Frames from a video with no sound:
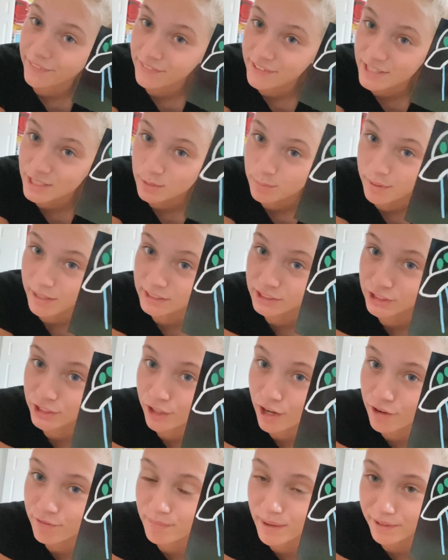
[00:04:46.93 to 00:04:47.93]
this
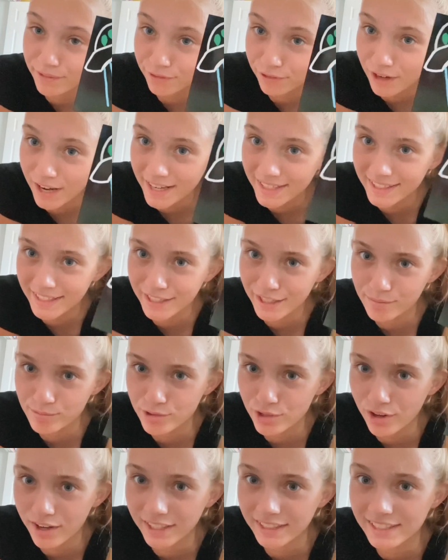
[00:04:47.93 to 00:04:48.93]
picture of my friend, and I'm
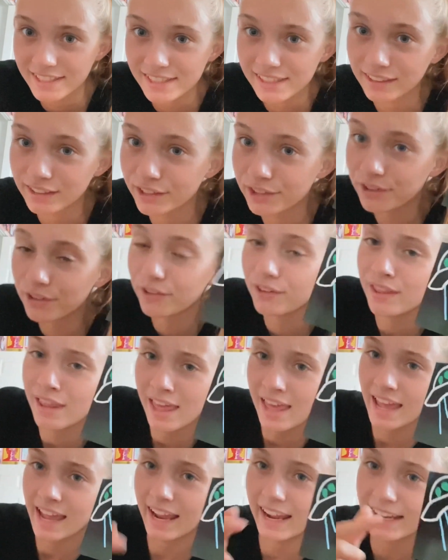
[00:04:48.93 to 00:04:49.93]
drawing this little
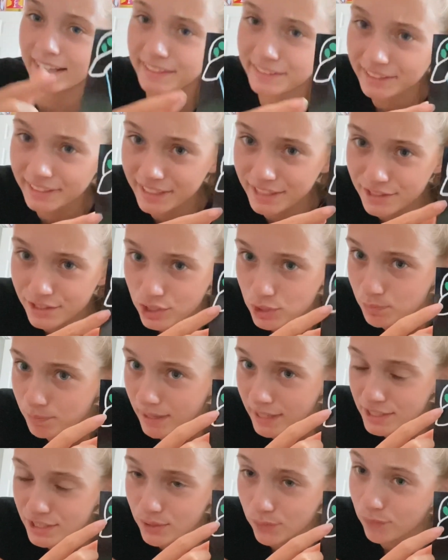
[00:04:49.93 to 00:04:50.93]
alien
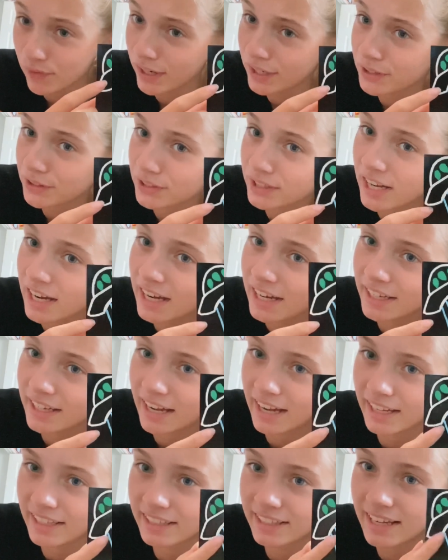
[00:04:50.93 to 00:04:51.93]
space invader guy.
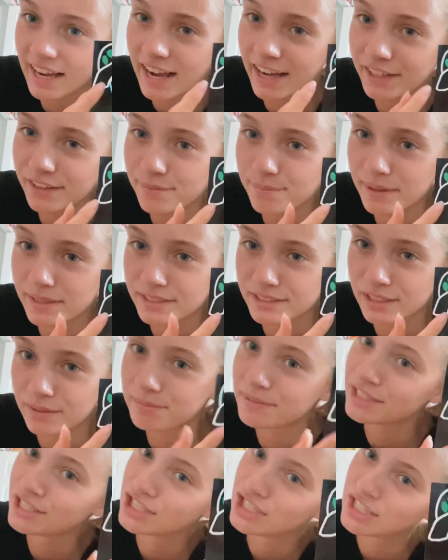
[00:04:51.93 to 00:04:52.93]
I kind of messed
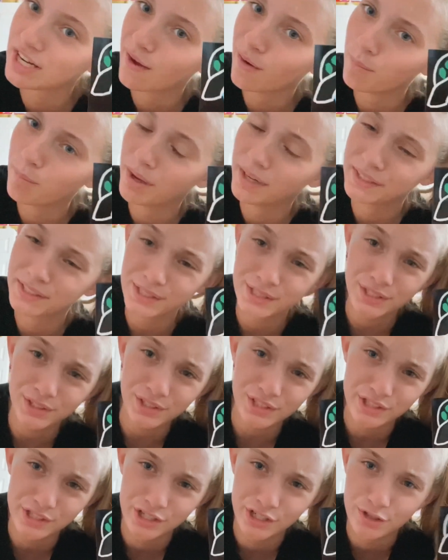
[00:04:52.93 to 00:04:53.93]
up the shell, but it doesn't
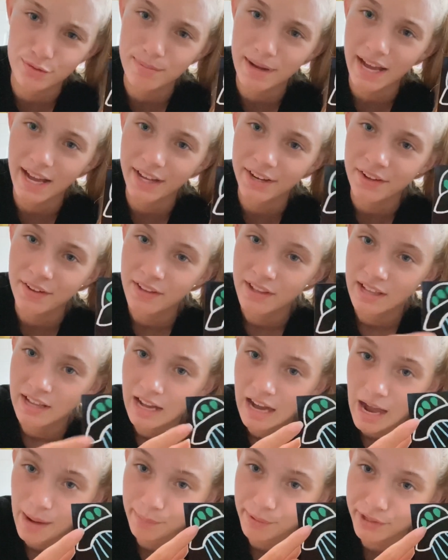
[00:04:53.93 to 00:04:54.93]
look too bad.
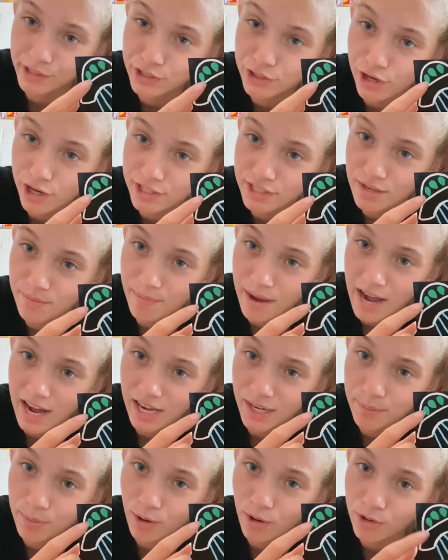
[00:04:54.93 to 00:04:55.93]
I'm going to draw some
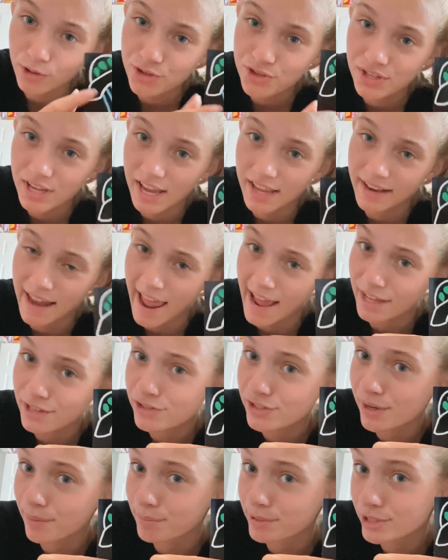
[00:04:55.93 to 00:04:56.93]
eyeballs and
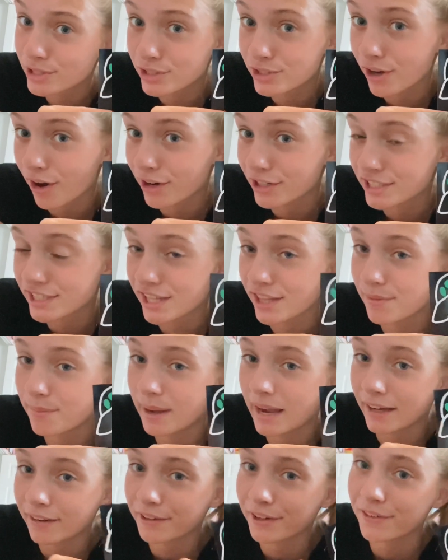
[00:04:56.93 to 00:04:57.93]
add some stars to the
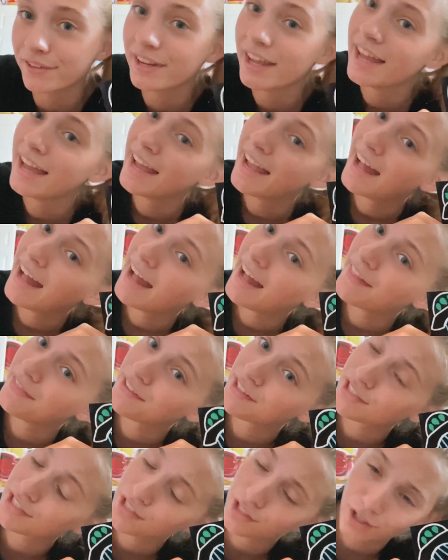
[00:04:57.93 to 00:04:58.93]
background, and
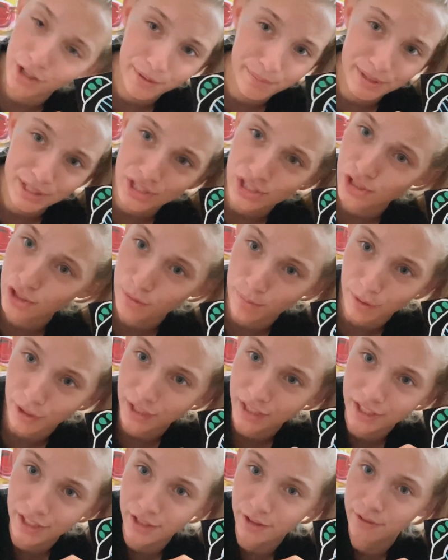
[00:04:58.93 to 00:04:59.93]
this is going to be super
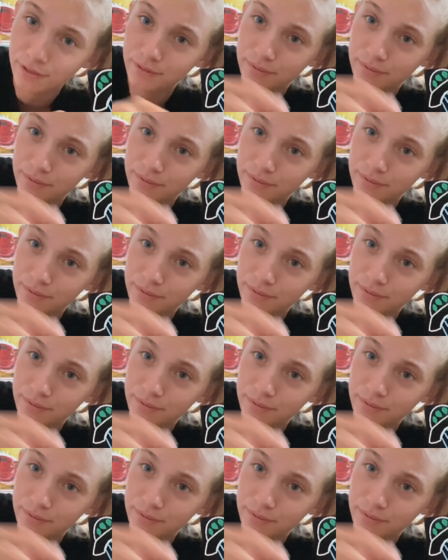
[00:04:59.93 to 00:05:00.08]
cute.